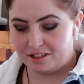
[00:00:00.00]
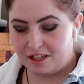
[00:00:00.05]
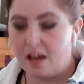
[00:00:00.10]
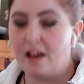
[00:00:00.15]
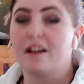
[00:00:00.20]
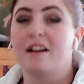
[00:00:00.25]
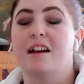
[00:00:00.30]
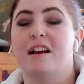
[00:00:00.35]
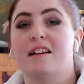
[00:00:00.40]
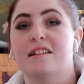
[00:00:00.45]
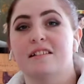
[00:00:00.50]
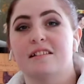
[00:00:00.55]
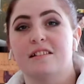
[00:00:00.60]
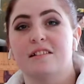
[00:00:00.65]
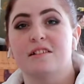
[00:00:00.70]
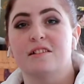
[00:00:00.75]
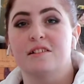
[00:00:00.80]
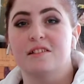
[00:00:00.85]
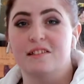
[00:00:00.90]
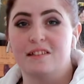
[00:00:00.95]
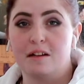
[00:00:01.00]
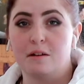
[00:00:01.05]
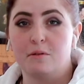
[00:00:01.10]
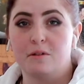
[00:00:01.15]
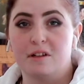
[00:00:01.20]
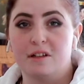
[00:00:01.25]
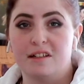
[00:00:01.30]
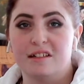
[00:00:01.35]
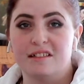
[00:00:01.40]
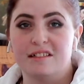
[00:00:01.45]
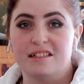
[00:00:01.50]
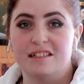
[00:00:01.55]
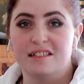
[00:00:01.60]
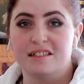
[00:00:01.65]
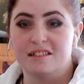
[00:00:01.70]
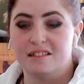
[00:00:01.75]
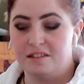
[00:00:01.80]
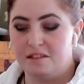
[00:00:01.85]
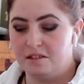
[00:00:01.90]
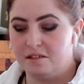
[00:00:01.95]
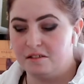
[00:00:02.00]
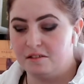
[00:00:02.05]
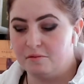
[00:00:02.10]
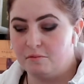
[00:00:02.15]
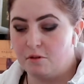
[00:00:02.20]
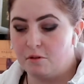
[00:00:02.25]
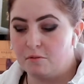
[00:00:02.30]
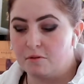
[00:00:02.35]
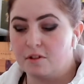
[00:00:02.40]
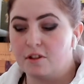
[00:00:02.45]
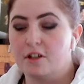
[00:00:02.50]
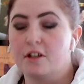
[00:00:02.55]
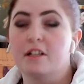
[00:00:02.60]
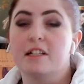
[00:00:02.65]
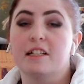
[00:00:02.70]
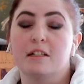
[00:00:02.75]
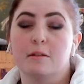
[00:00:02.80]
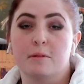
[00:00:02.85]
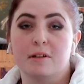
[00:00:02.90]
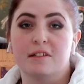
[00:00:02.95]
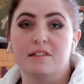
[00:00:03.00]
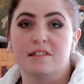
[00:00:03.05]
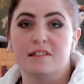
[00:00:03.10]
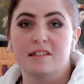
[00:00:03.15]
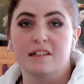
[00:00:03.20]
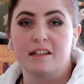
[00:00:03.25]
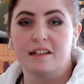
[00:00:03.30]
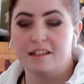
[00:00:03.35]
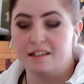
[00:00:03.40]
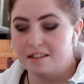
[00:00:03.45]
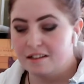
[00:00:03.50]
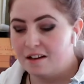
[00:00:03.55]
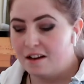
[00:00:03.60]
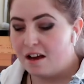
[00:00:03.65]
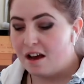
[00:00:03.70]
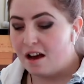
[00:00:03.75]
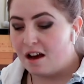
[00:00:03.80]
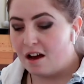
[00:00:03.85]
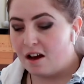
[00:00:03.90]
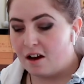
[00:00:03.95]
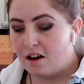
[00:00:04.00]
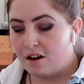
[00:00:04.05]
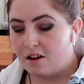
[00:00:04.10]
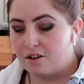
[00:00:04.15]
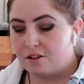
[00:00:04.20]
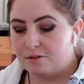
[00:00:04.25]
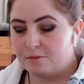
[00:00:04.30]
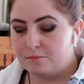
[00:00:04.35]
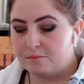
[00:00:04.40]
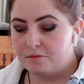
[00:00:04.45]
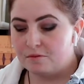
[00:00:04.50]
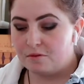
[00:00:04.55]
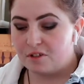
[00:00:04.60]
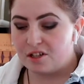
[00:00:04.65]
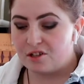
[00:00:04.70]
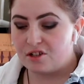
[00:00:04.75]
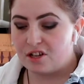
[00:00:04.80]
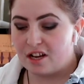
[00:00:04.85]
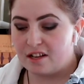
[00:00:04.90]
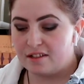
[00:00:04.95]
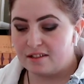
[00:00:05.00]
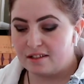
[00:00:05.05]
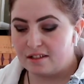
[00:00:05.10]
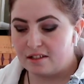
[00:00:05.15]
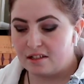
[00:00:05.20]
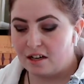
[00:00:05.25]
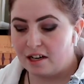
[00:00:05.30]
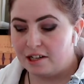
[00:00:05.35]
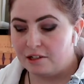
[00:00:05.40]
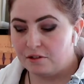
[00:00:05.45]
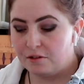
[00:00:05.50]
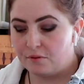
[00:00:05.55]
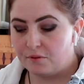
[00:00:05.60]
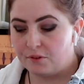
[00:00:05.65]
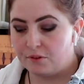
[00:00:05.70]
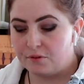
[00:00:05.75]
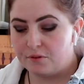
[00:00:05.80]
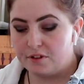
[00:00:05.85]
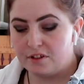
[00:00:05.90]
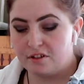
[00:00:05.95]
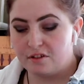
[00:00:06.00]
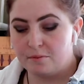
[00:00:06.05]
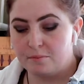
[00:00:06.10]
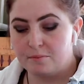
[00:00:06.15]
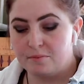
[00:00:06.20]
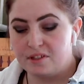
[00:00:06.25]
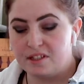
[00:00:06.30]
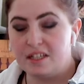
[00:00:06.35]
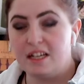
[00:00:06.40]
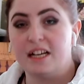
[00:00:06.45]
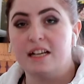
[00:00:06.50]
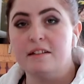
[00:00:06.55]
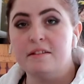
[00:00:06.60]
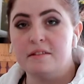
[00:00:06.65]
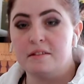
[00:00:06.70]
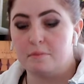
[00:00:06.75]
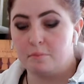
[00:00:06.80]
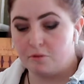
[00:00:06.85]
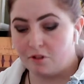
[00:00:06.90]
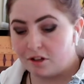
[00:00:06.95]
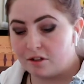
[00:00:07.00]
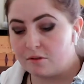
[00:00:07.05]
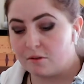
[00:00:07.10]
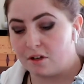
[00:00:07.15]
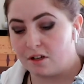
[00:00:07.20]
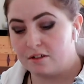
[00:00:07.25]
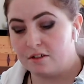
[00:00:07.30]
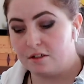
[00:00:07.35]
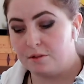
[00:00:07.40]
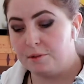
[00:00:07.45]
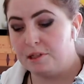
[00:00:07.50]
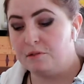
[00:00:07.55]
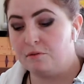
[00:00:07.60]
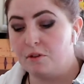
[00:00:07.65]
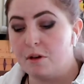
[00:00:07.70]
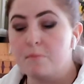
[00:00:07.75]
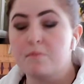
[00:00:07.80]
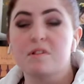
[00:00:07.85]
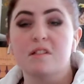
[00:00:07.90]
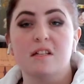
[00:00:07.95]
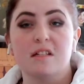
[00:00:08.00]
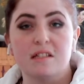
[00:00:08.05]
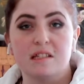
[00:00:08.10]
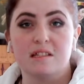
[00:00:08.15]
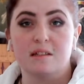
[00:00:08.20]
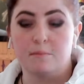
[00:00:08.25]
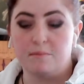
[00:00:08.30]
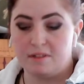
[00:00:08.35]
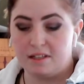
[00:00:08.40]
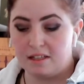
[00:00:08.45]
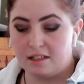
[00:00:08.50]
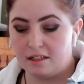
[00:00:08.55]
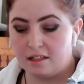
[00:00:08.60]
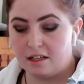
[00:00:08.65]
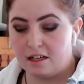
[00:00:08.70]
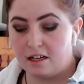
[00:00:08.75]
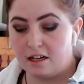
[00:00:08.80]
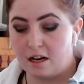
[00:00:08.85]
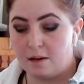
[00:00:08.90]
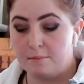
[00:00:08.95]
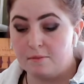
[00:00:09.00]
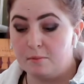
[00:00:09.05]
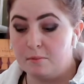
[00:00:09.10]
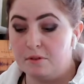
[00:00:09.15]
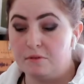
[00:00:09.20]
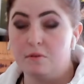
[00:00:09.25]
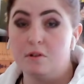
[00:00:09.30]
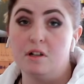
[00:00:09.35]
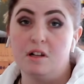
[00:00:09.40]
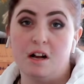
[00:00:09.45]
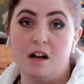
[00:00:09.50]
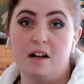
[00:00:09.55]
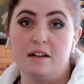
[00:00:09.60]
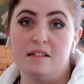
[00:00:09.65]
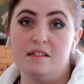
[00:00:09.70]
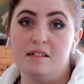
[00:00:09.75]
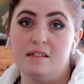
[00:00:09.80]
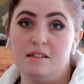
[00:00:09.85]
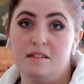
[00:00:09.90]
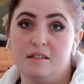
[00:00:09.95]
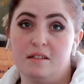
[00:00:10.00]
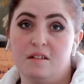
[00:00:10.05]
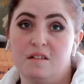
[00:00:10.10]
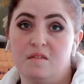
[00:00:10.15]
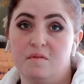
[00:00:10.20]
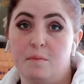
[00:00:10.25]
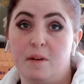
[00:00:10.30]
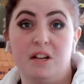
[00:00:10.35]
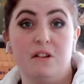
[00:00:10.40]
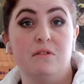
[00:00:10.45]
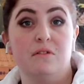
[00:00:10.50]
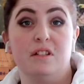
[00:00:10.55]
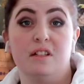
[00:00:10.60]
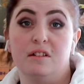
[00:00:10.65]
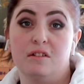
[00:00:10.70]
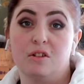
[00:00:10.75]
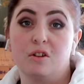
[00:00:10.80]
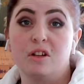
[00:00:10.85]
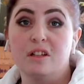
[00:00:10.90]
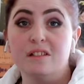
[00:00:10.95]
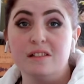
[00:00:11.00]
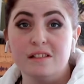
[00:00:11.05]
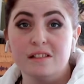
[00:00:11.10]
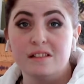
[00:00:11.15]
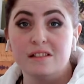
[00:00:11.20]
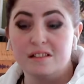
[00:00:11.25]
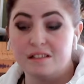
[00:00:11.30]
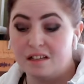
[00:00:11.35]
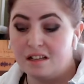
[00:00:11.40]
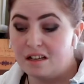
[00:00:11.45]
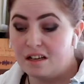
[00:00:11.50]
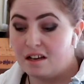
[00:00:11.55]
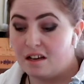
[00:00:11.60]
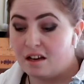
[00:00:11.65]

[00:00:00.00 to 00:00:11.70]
yeah, guys, it's a good segue into what we're learning about today, um, which, as the title of the film states, blood quantum, it represents something. And I'm going to be real honest of my own ignorance